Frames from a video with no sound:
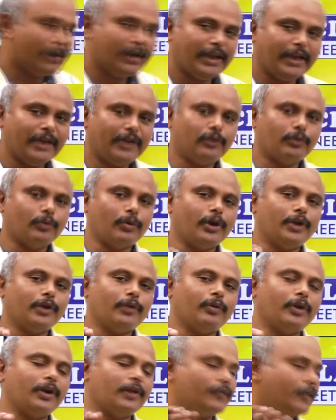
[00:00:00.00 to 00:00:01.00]
NEET
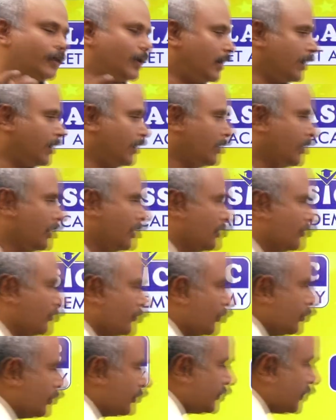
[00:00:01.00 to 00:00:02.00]
2025 is
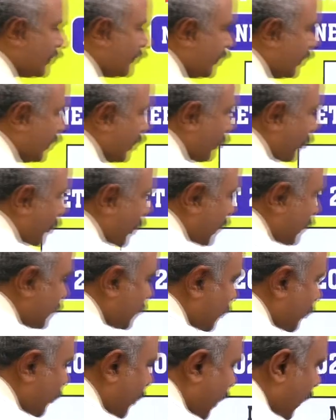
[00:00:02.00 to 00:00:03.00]
470 marks.